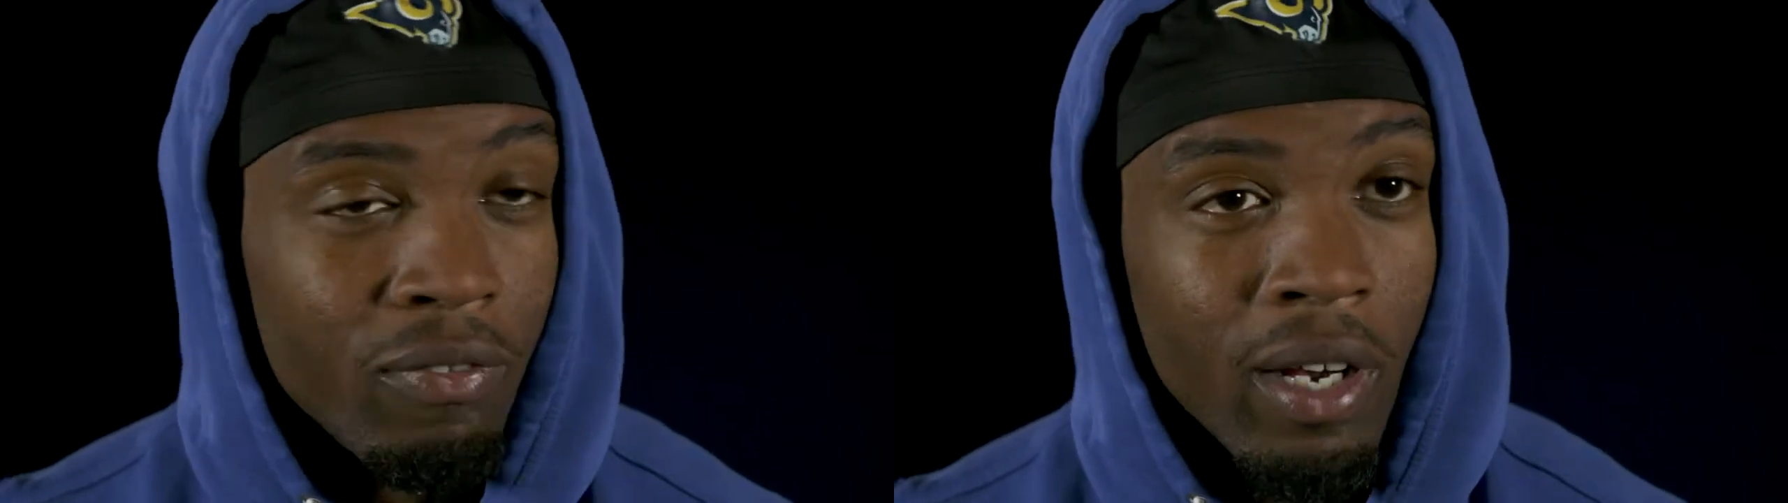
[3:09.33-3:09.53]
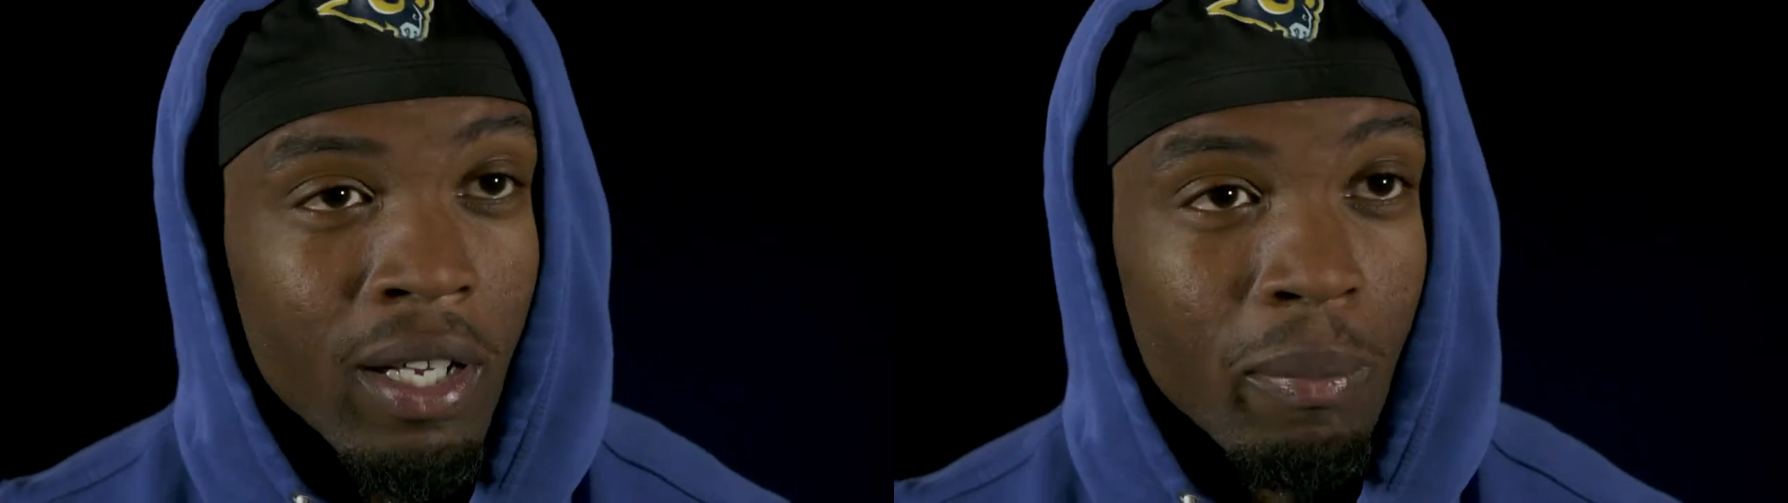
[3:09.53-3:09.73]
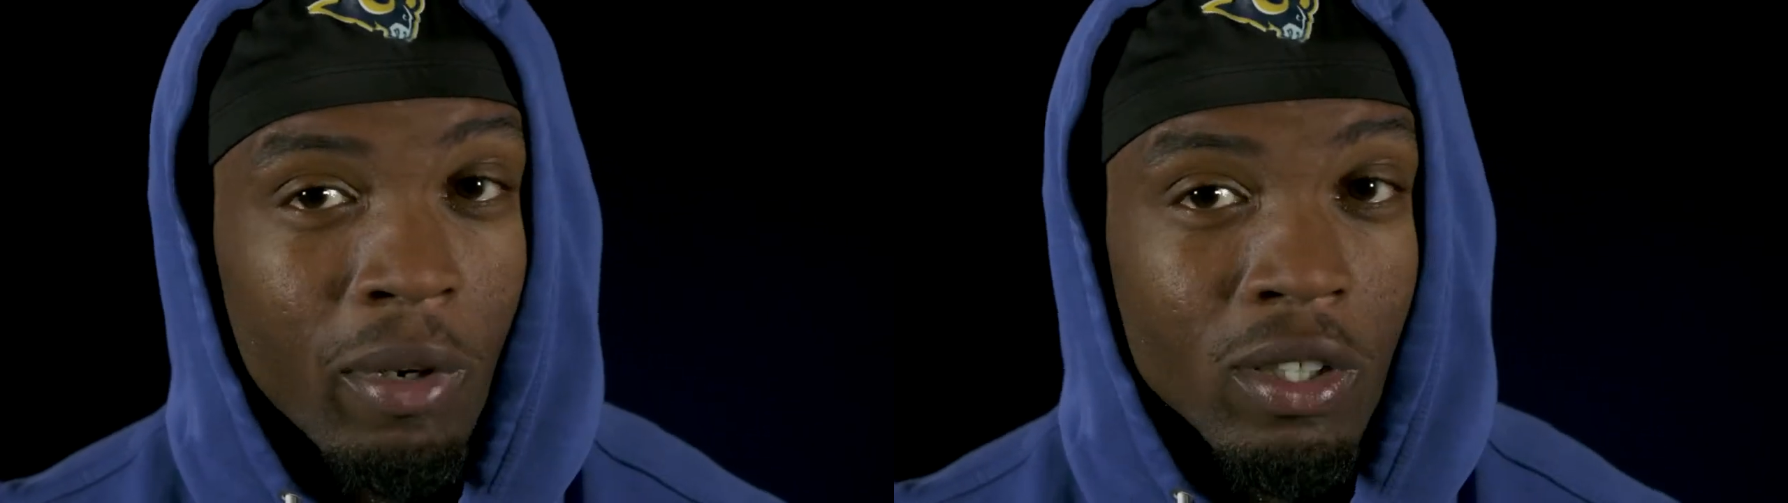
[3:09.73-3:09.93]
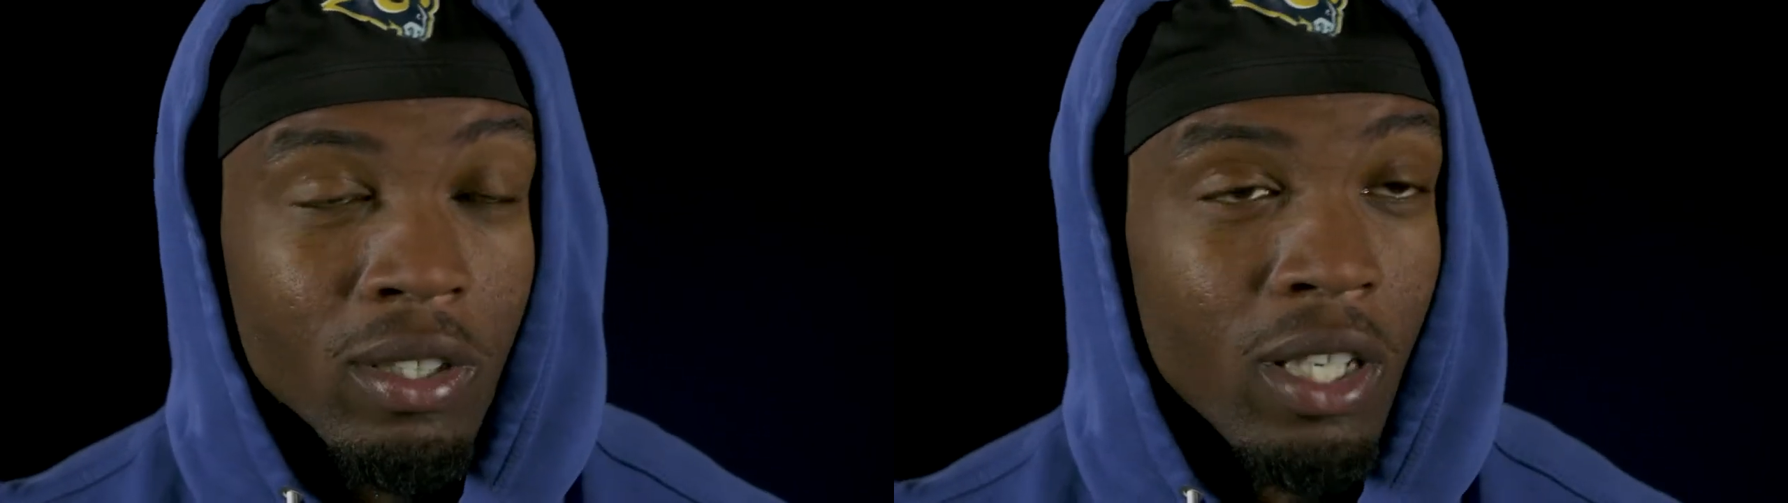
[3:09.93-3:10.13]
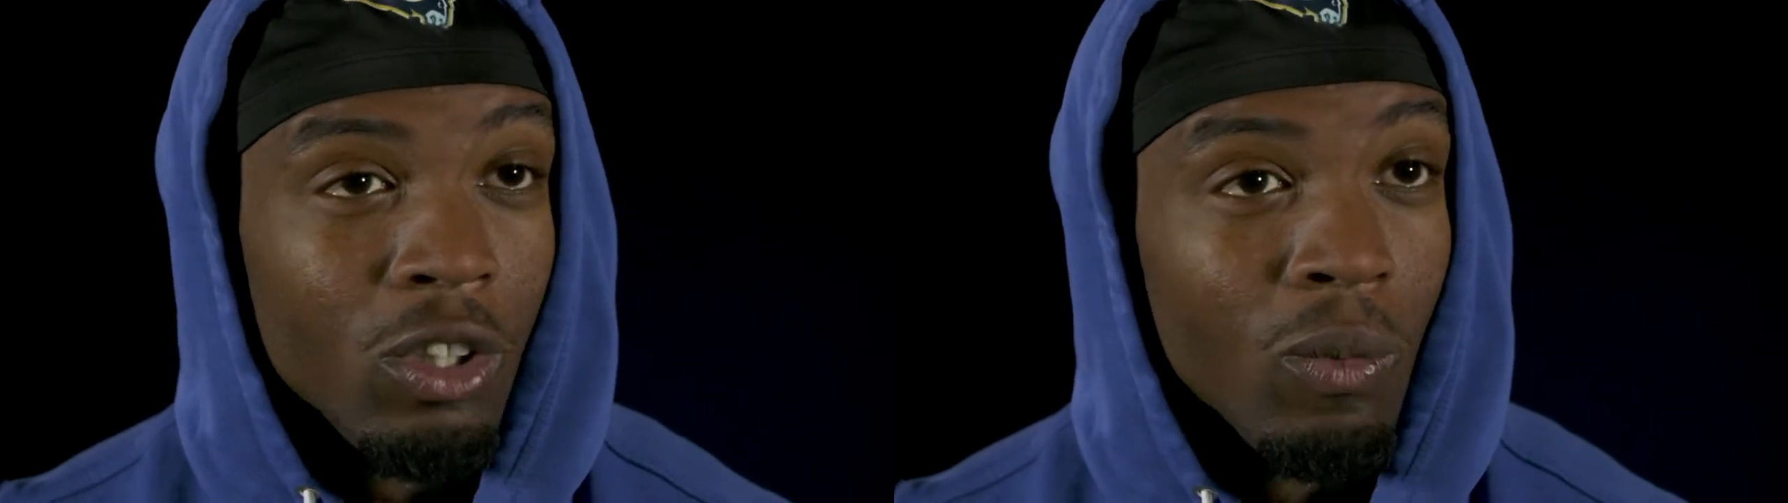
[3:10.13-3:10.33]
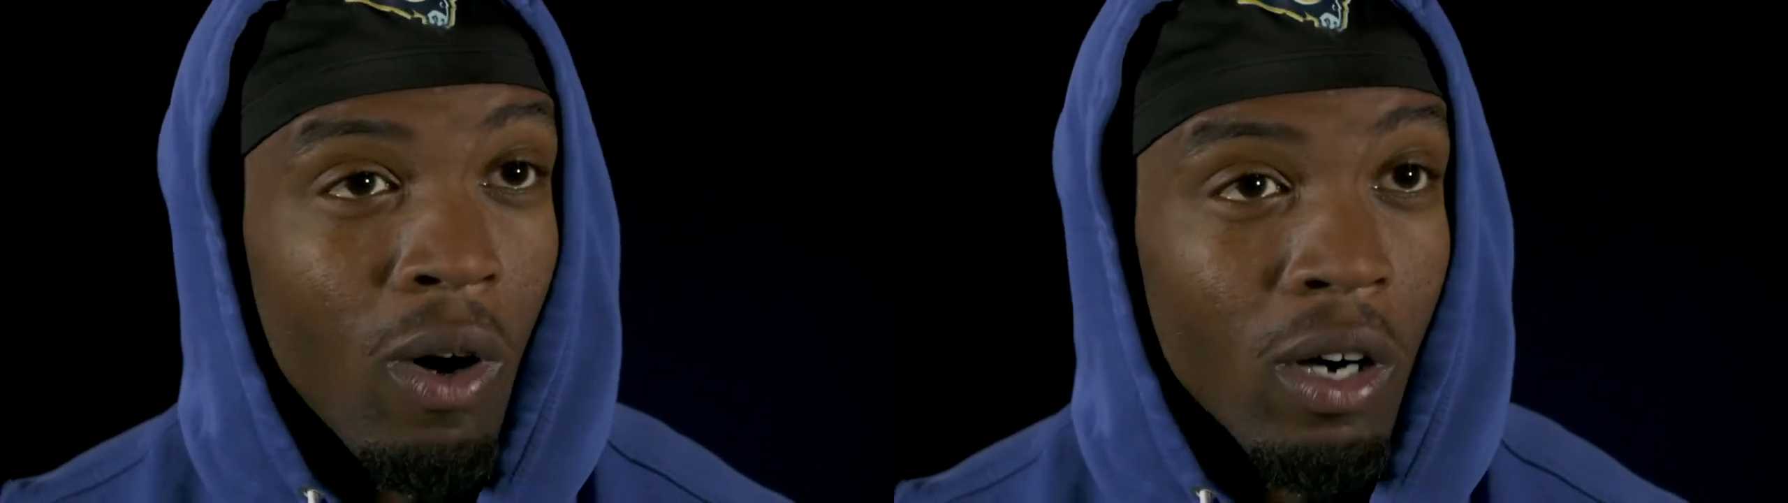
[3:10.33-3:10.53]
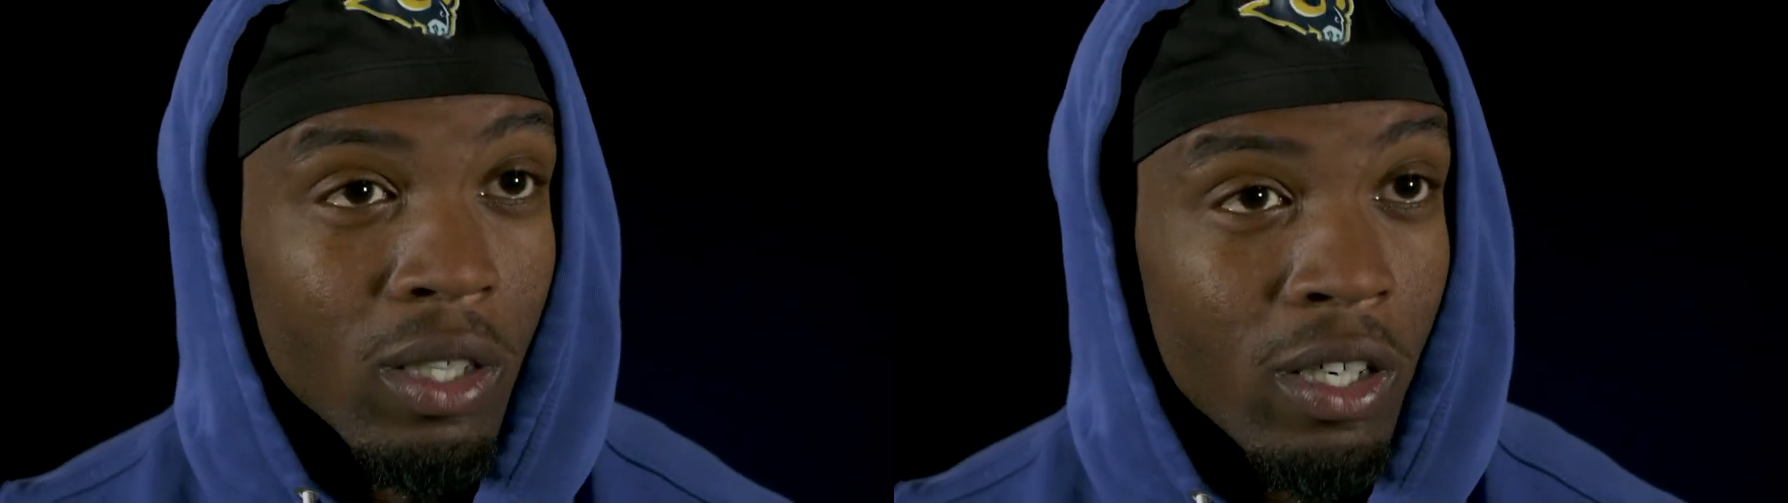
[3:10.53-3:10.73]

define the person that you are,